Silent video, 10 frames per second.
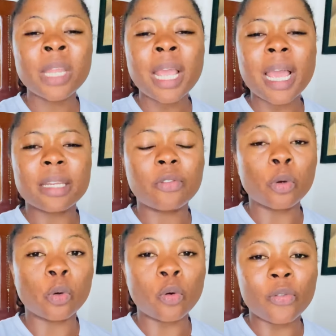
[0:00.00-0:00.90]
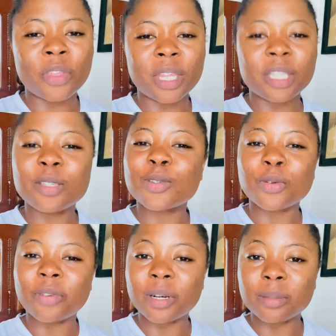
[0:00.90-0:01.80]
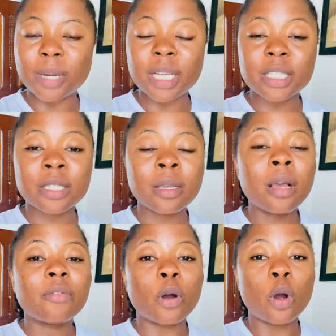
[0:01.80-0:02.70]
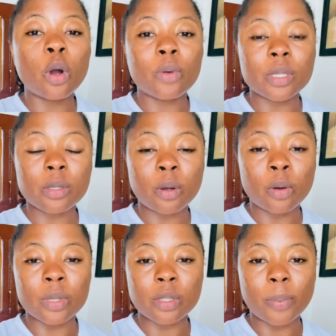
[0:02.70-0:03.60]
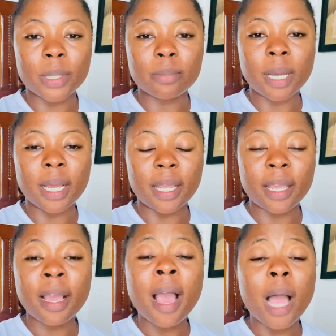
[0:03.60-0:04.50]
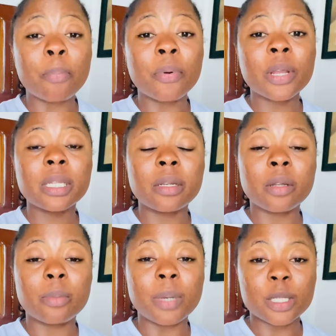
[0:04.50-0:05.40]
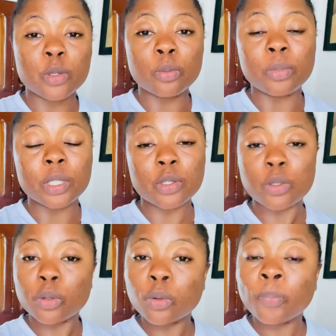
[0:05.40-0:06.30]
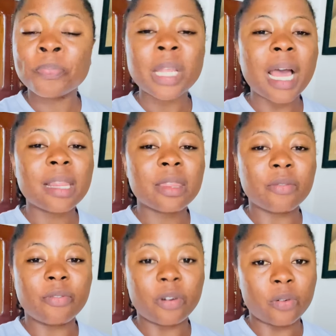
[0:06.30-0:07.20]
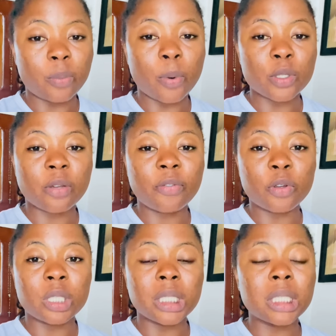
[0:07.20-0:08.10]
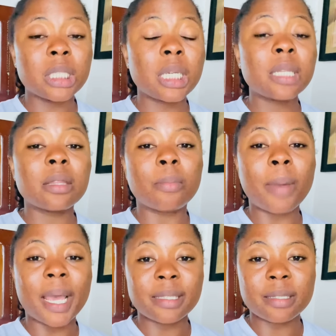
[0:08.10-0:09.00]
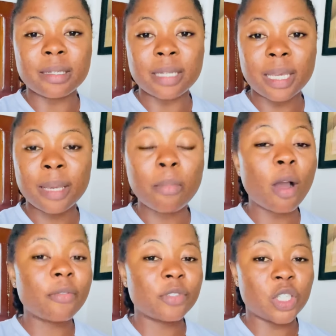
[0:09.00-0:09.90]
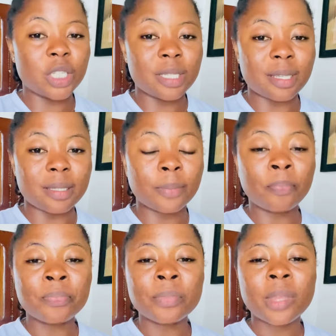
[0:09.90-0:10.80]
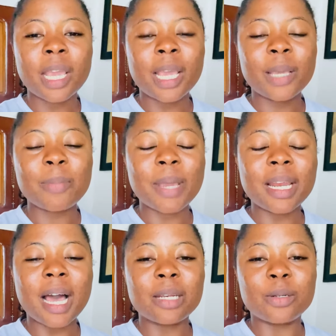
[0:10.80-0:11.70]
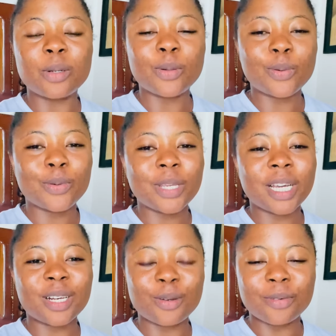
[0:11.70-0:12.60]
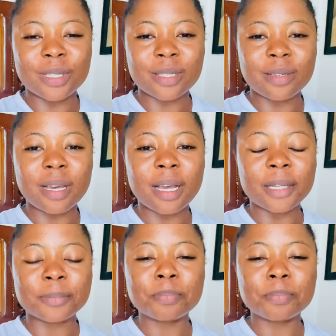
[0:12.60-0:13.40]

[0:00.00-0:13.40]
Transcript: And if you're old, thank you so very much for always stopping by. I pray the Lord bless you, meet you at the very point of your need in the mighty name of Jesus. Amen. Hallelujah. Glory to God.